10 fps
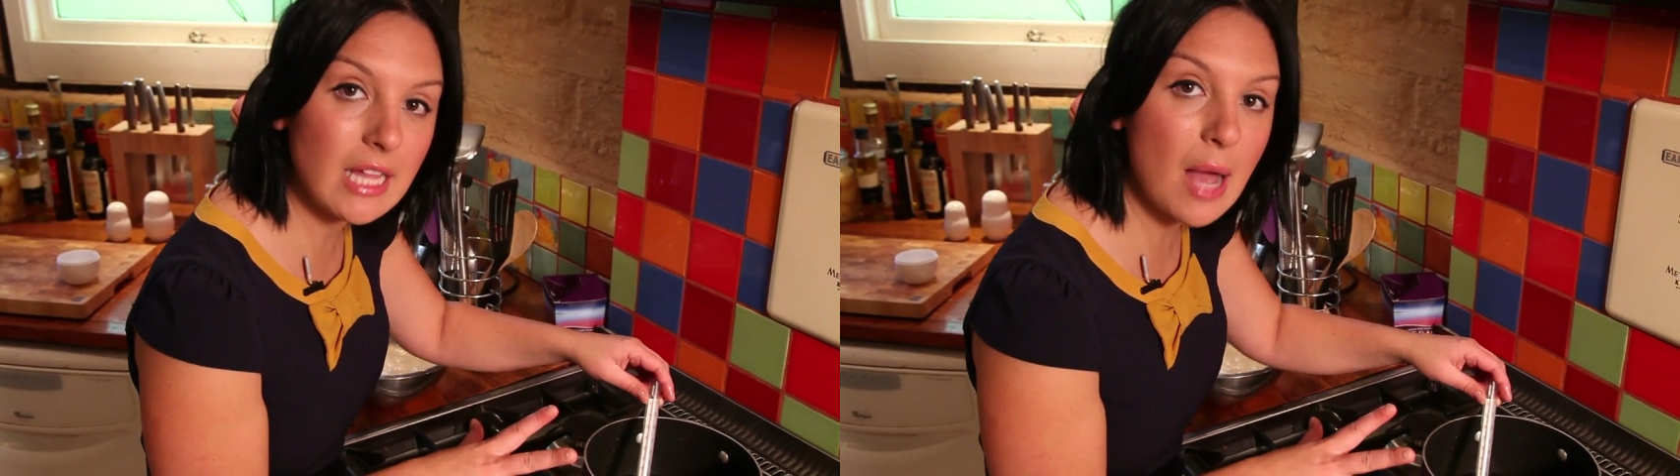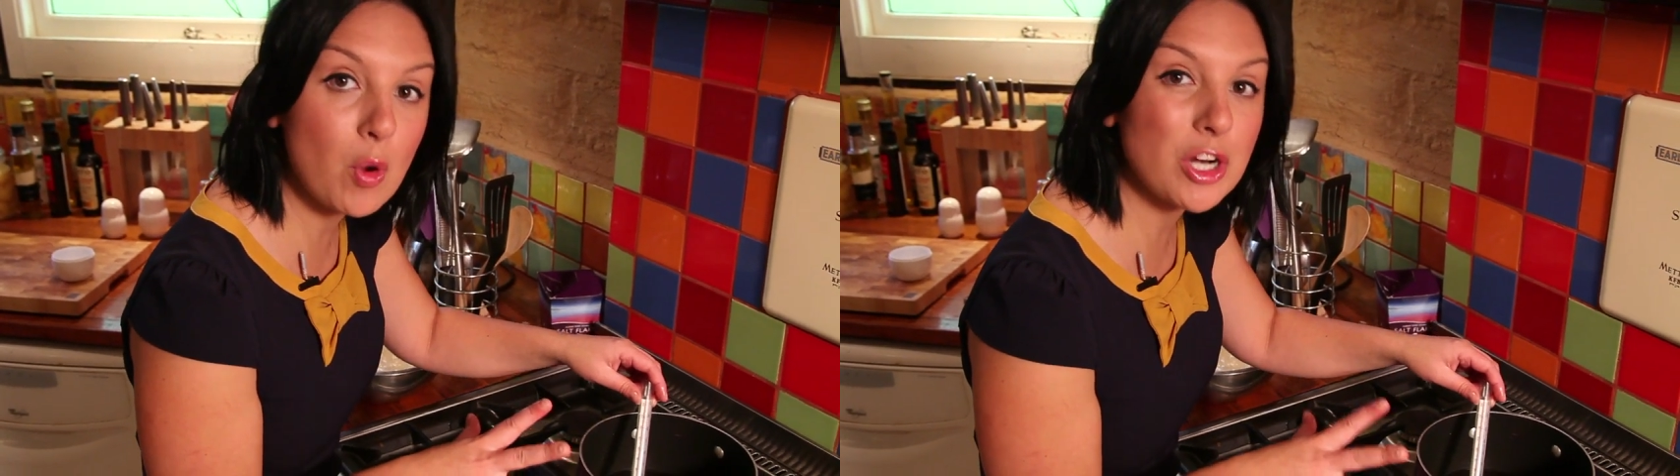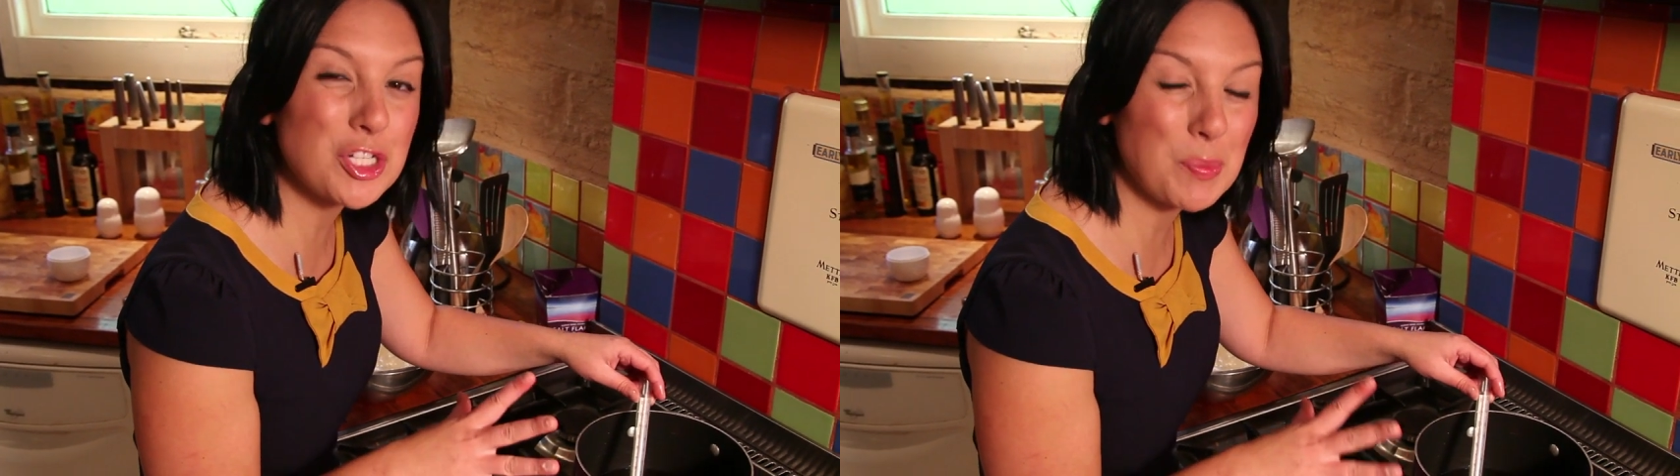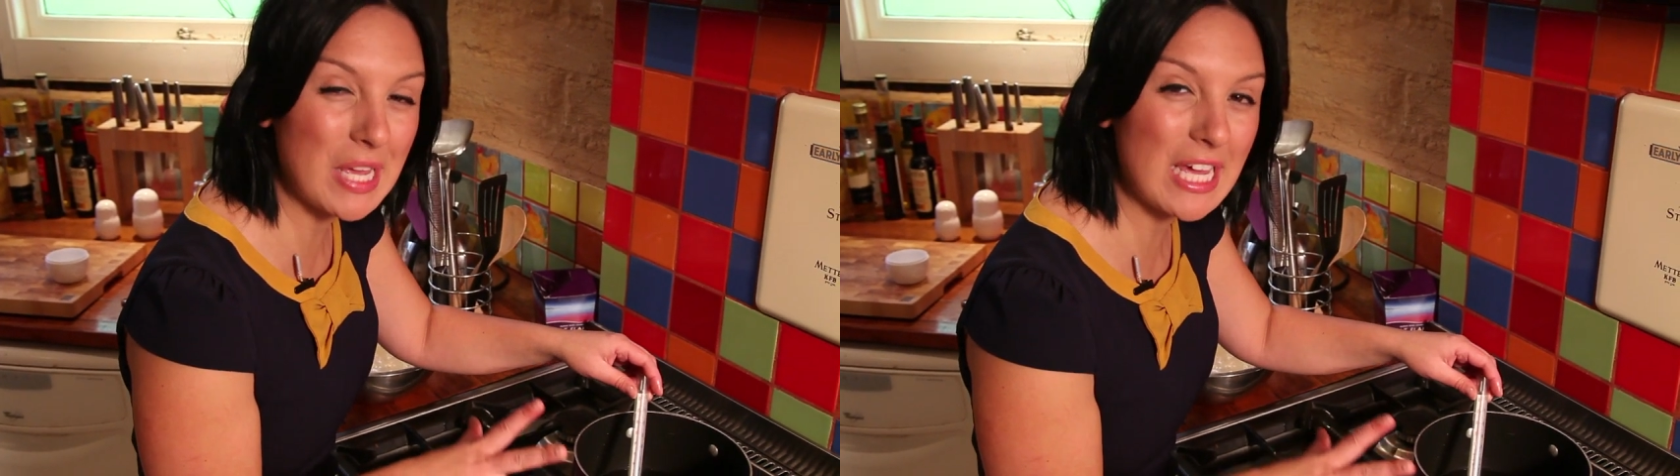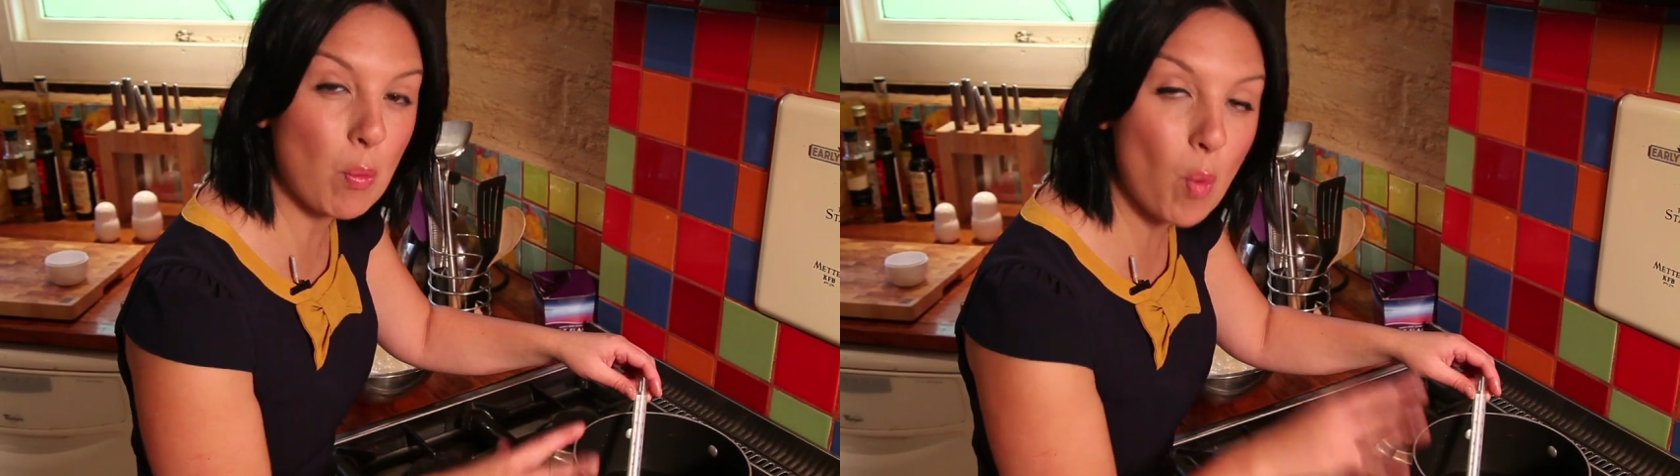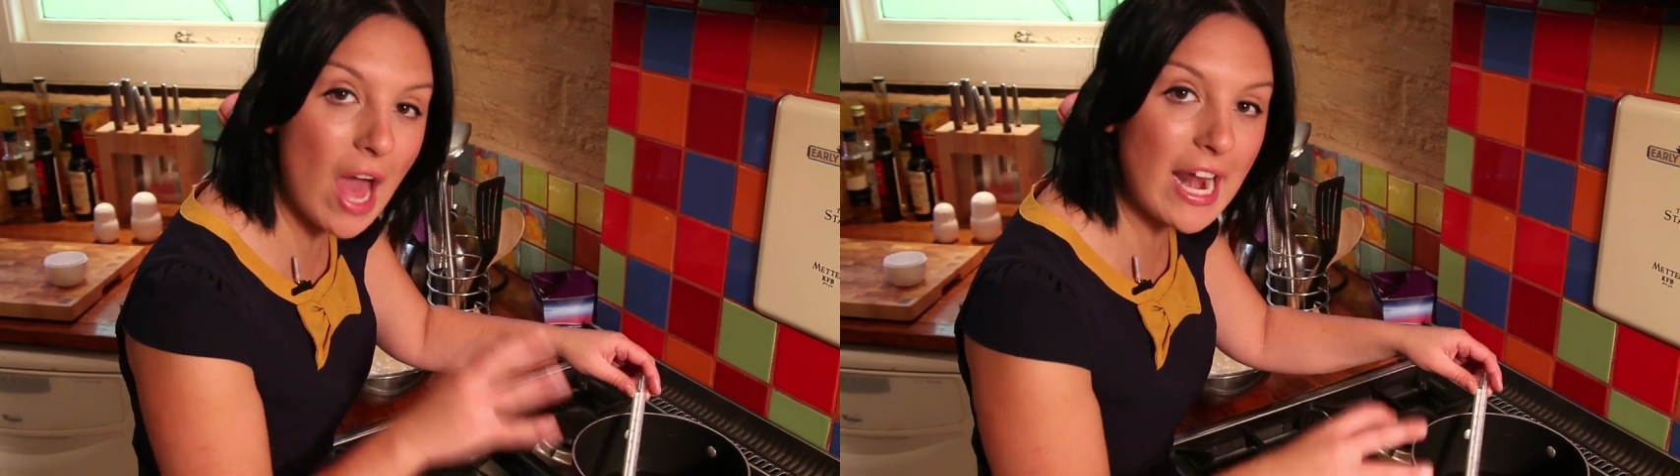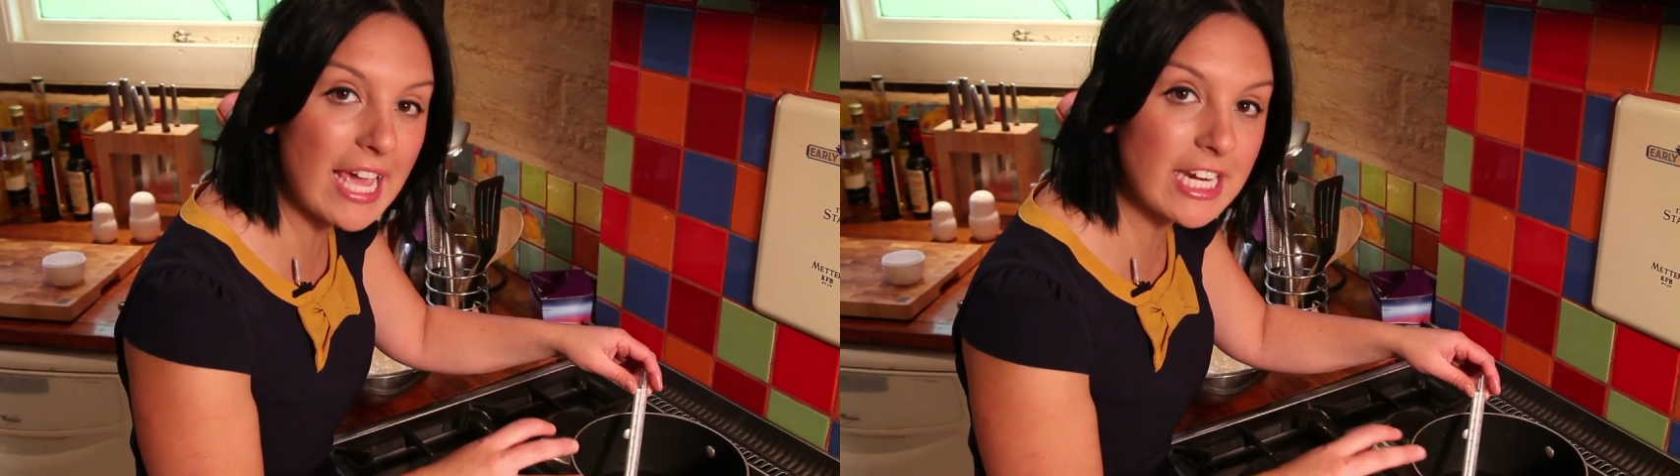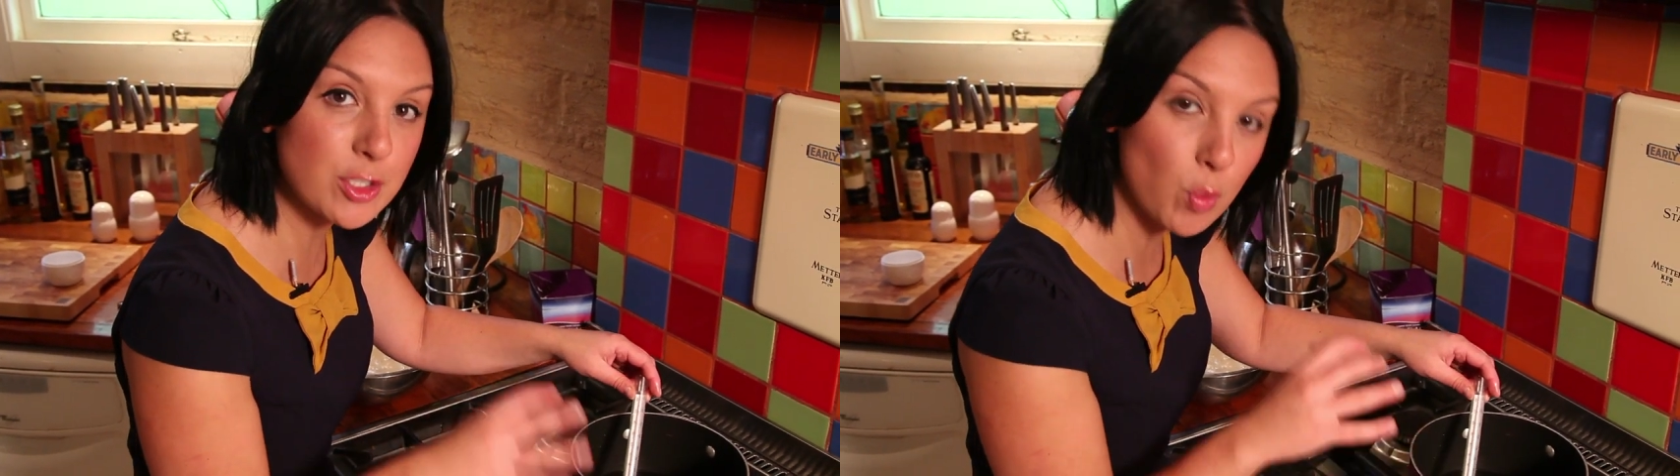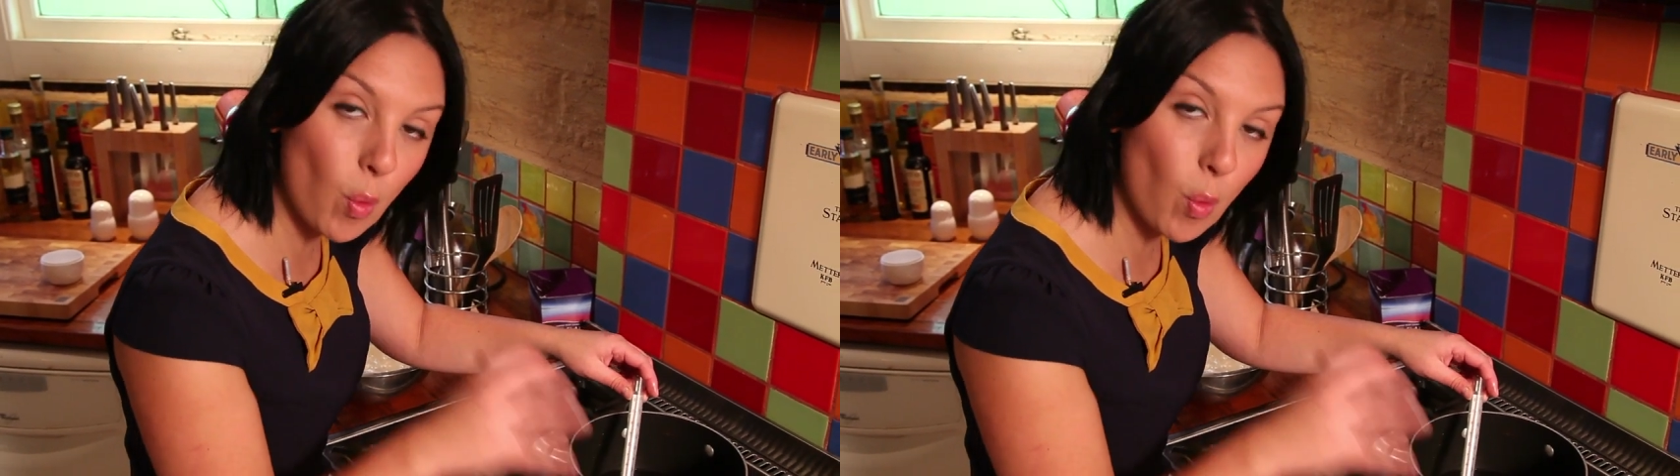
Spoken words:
I want it to be at 180 to